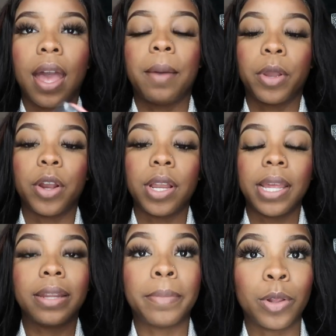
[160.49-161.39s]
I'm
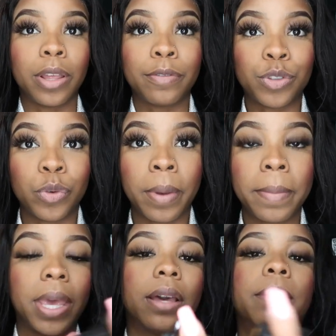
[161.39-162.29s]
currently in the middle of doing my
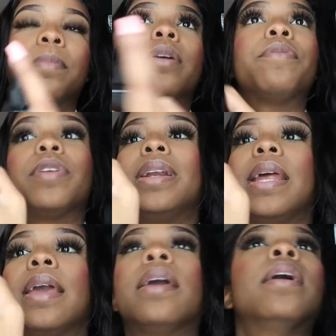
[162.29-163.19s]
makeup for the
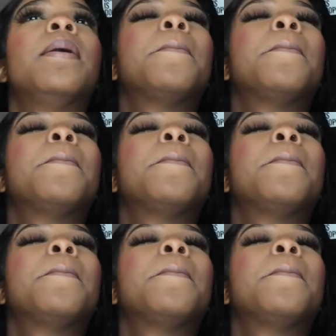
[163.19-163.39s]
day.